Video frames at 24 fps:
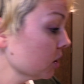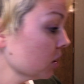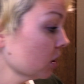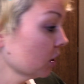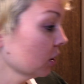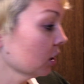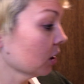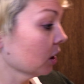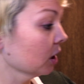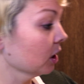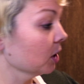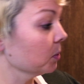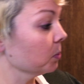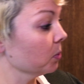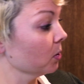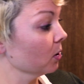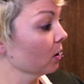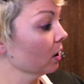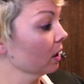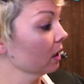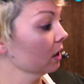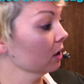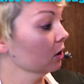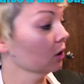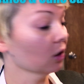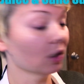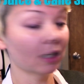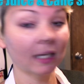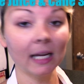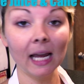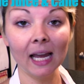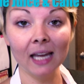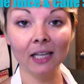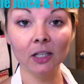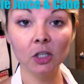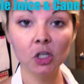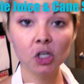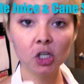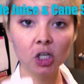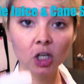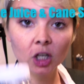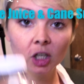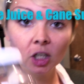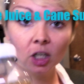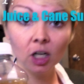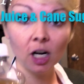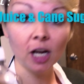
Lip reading: So you're gonna put your cane sugar